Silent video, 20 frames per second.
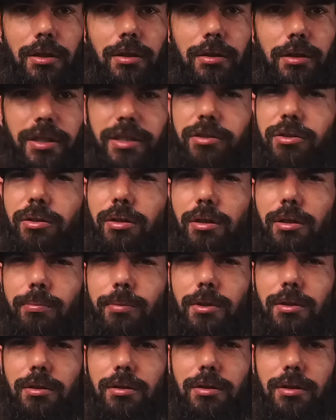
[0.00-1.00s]
Desert
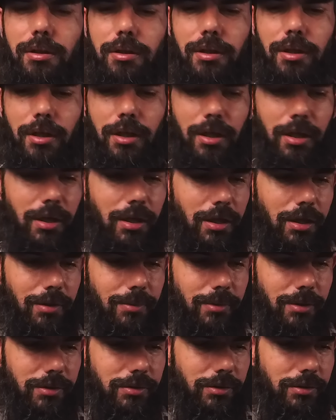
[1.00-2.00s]
Armor.
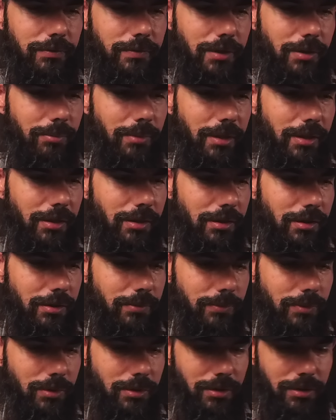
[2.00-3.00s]
I'm not sure if they make it
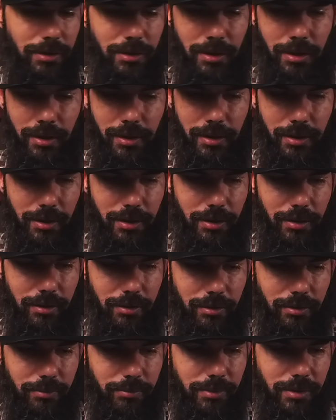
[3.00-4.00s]
anymore,
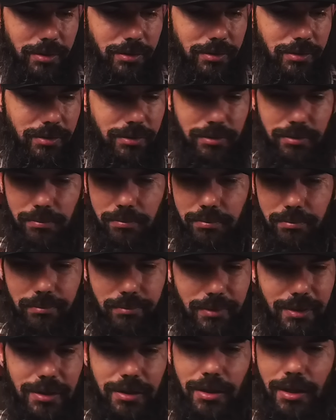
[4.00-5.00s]
but it's
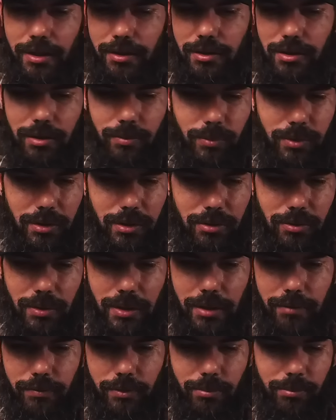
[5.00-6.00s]
the exact same one you
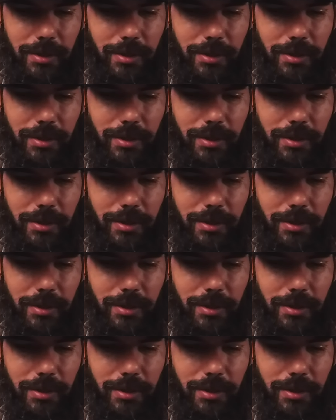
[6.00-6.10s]
get from